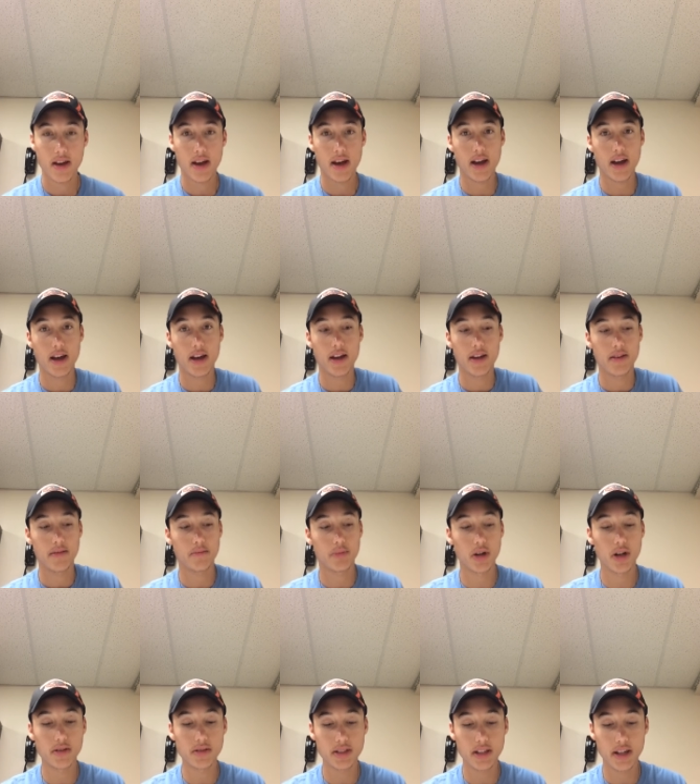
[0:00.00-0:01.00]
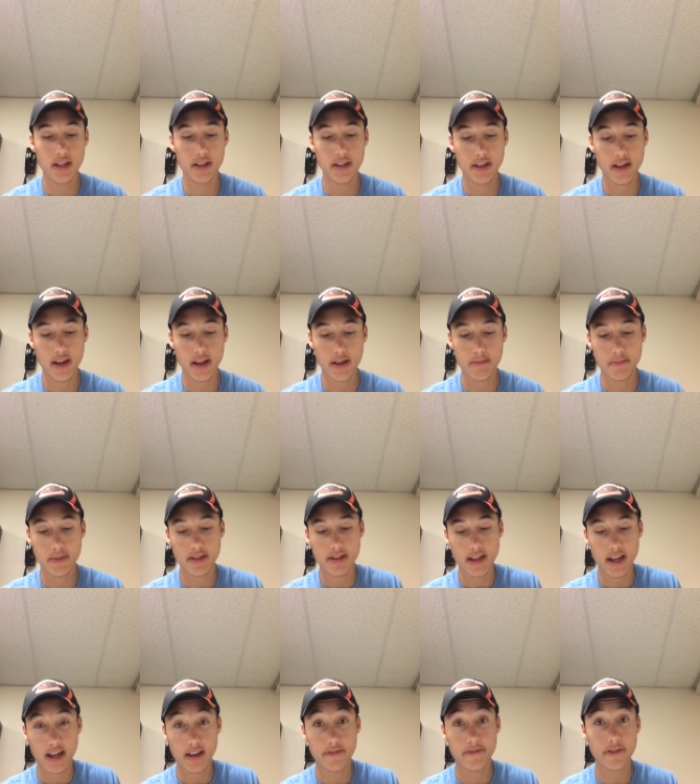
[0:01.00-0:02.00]
And protein can
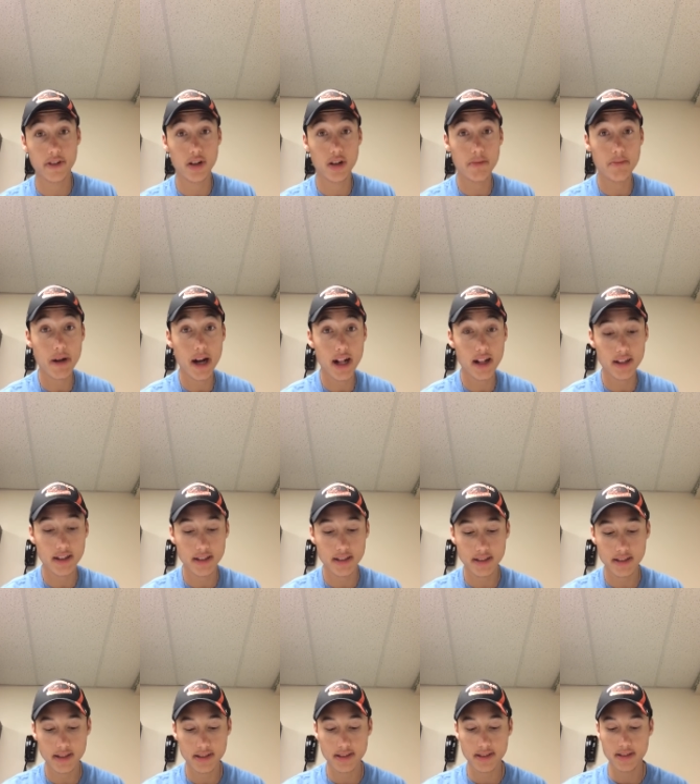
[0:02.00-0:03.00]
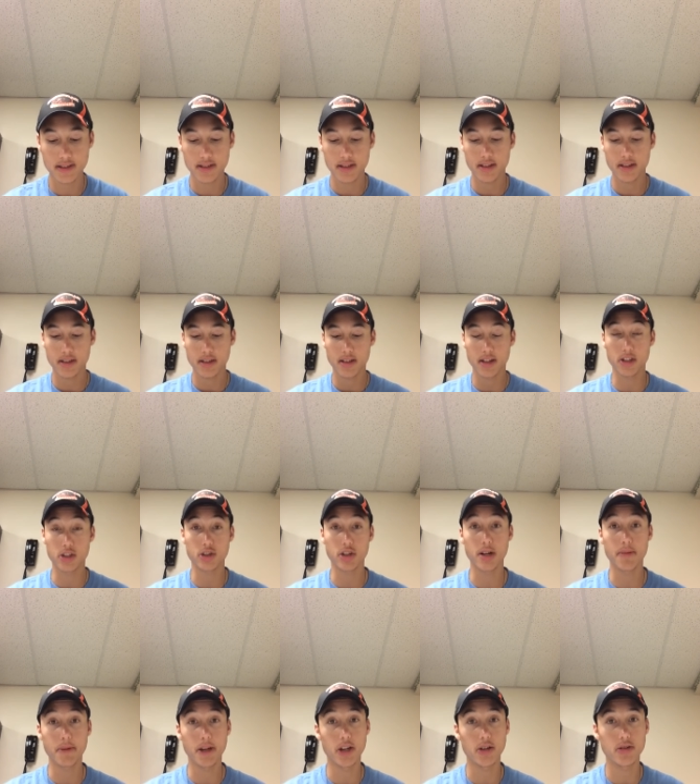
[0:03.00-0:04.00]
maintain fluid balance,
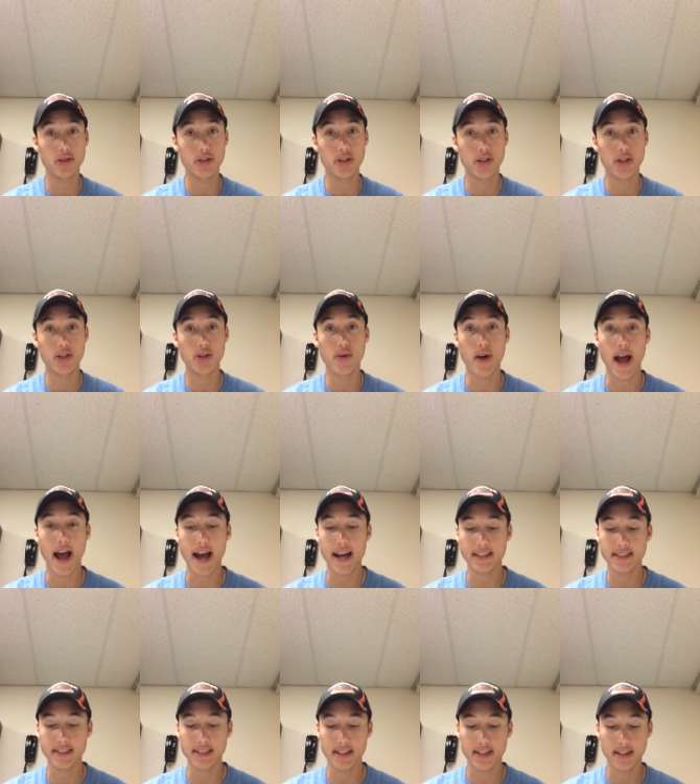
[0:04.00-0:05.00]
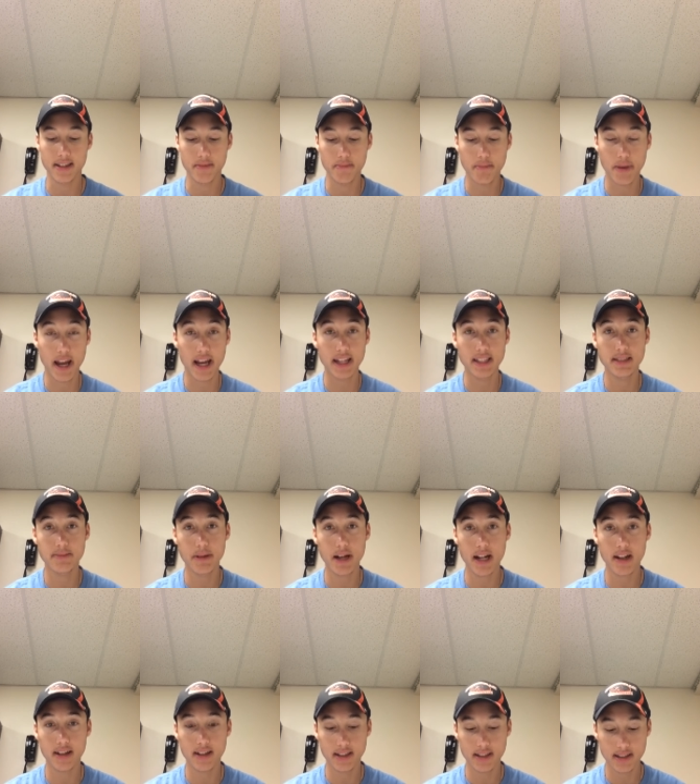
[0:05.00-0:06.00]
contribute to acid-base
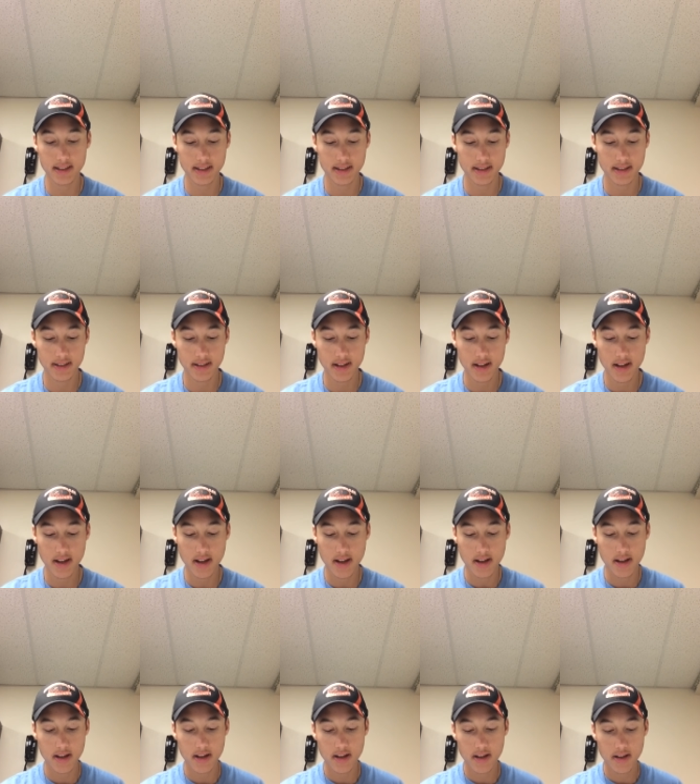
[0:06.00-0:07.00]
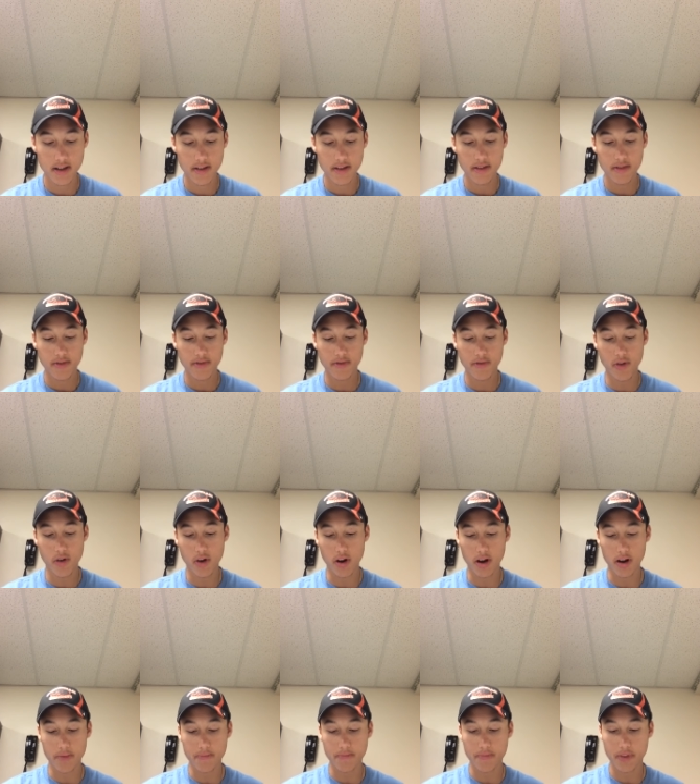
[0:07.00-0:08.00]
balance,
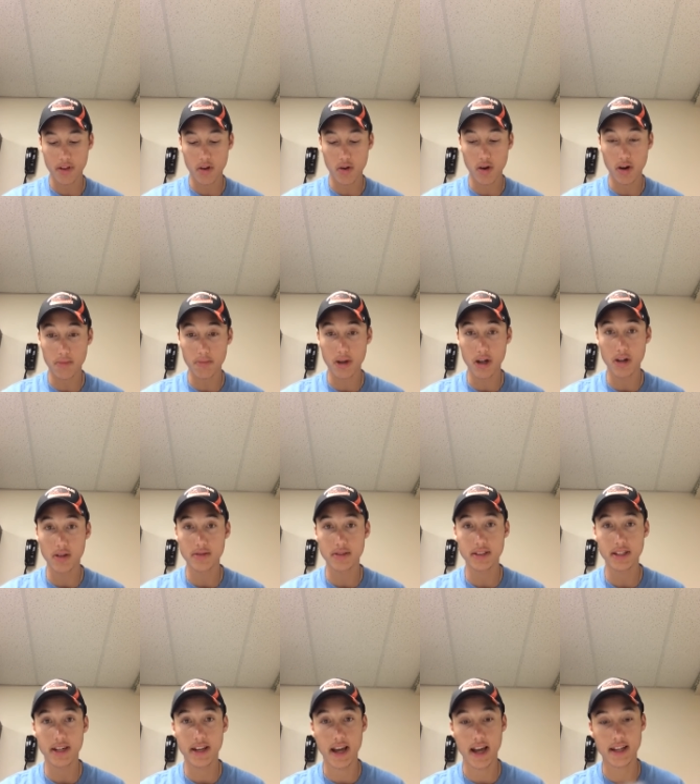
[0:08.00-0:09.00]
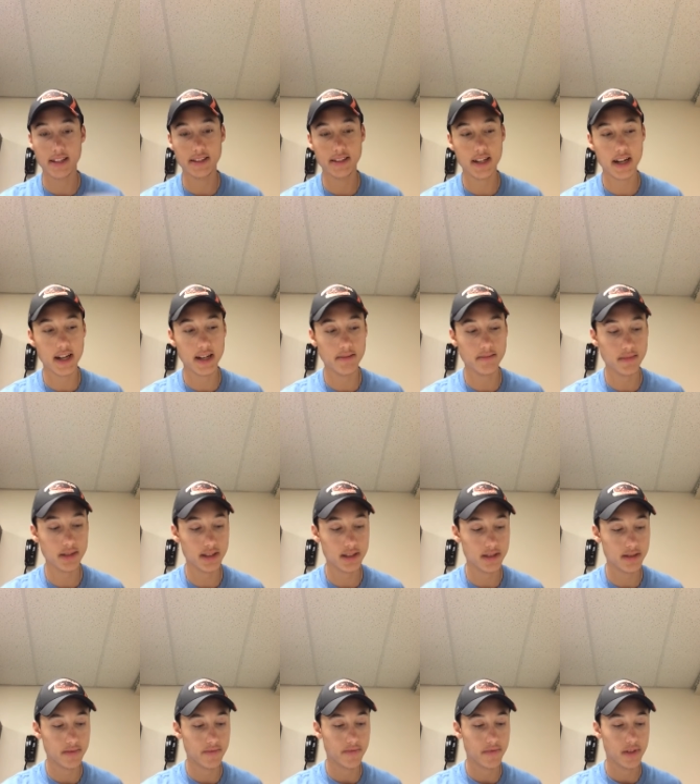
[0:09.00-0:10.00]
form hormones and
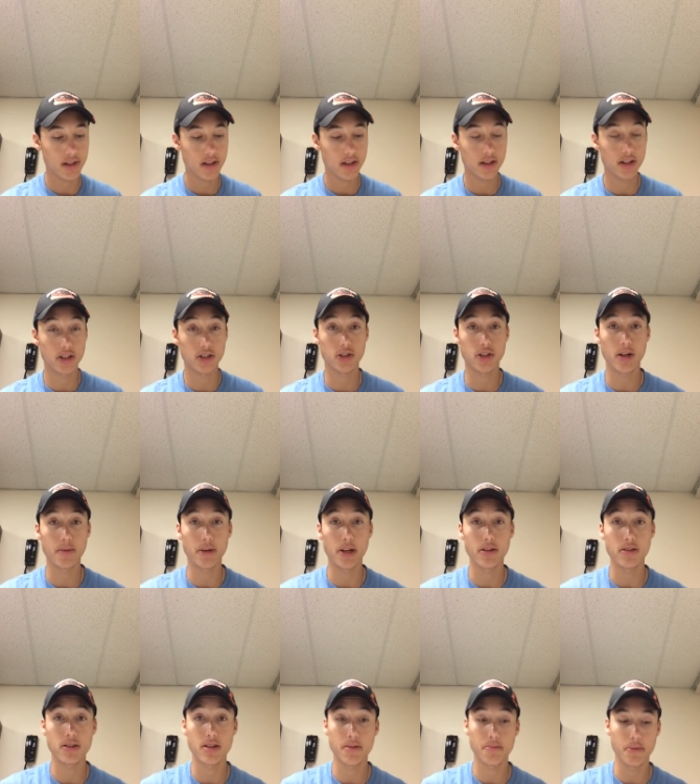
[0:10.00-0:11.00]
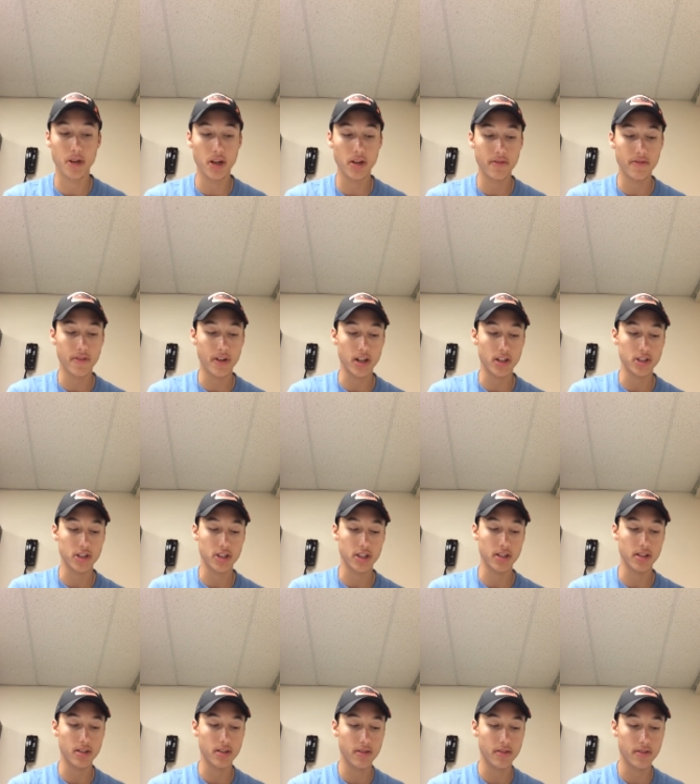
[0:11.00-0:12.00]
enzymes, contribute to immune
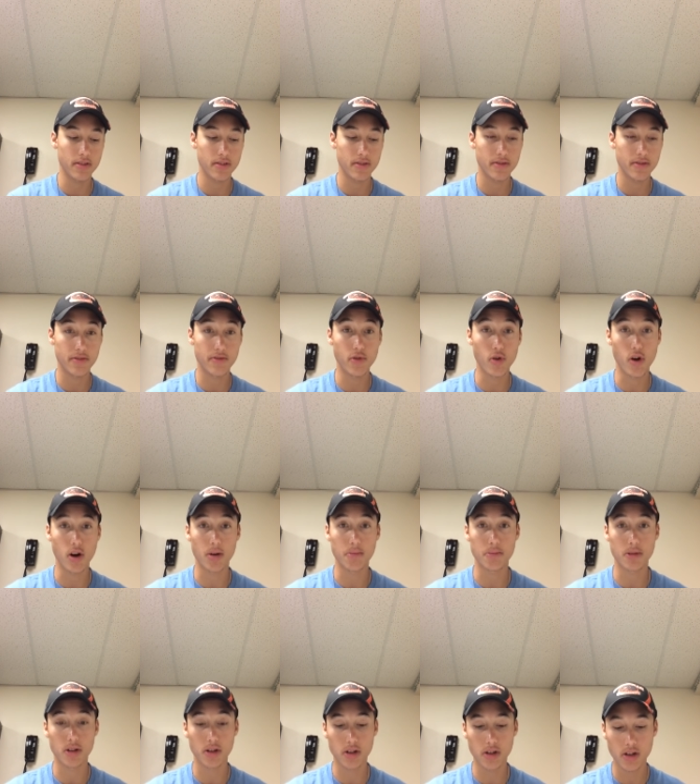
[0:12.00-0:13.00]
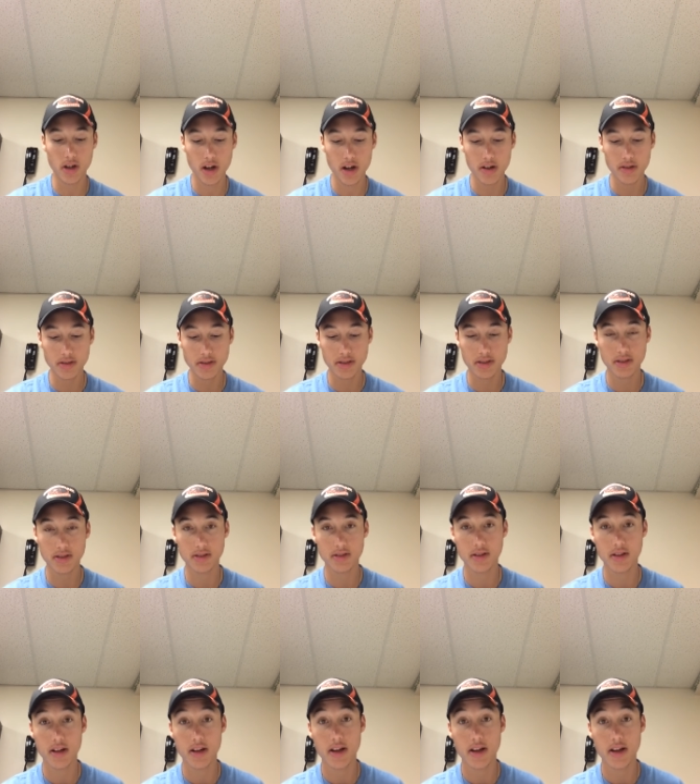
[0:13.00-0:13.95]
function, form glucose,